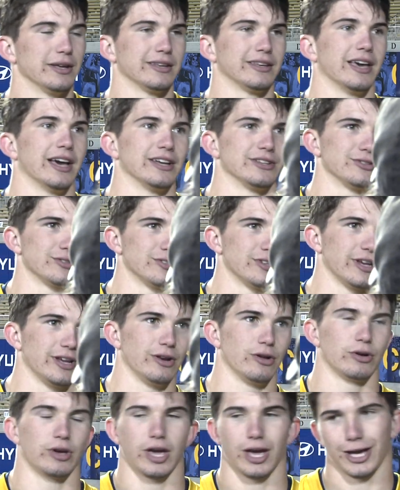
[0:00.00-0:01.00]
Guys are
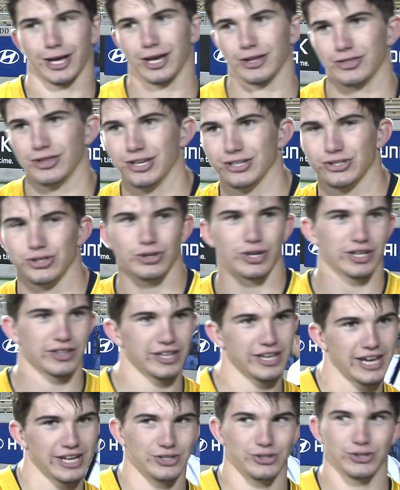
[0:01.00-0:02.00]
saying, okay, I got this, you got
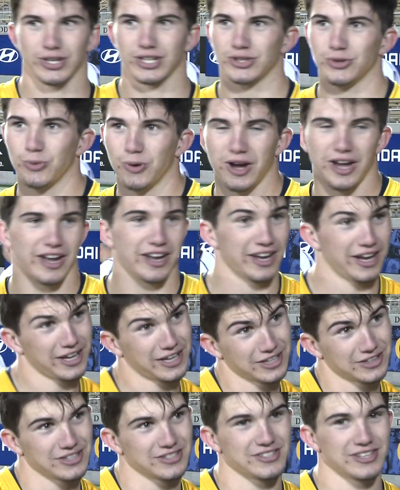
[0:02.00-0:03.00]
the H, you got the Y, I
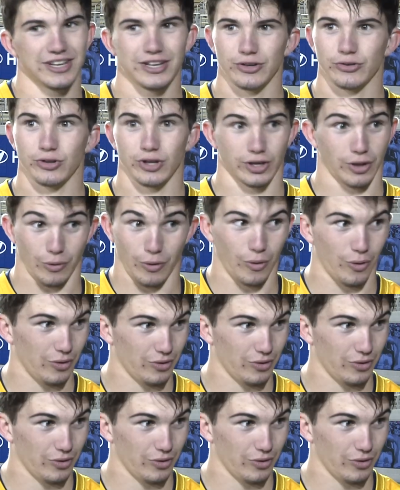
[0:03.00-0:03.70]
got the Z, and you're like,